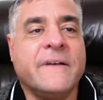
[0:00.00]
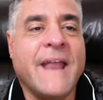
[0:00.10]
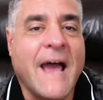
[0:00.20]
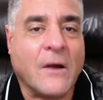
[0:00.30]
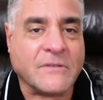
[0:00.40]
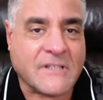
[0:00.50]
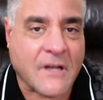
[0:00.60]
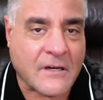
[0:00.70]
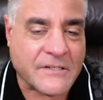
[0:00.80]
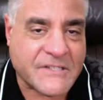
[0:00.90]
now we're
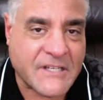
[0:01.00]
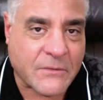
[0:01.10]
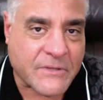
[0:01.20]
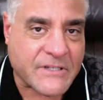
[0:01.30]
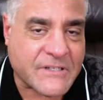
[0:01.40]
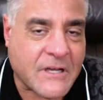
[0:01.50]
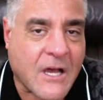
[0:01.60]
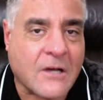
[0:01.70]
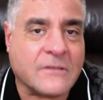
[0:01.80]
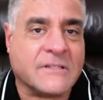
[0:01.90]
starting to see where this
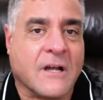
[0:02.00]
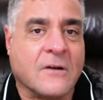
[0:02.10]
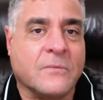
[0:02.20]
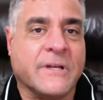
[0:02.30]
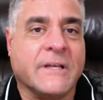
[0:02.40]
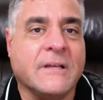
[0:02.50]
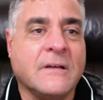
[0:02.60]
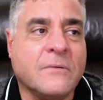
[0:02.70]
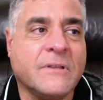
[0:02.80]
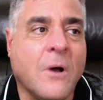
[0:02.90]
goes, aren't we?
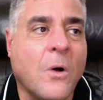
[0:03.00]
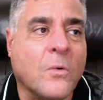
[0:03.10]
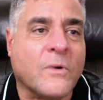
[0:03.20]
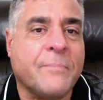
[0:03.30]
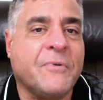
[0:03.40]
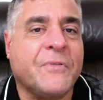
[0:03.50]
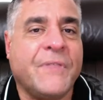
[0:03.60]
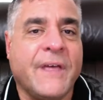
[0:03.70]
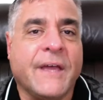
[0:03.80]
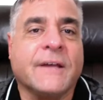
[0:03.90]
With the whole Ripple
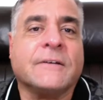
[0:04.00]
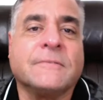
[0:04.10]
thing.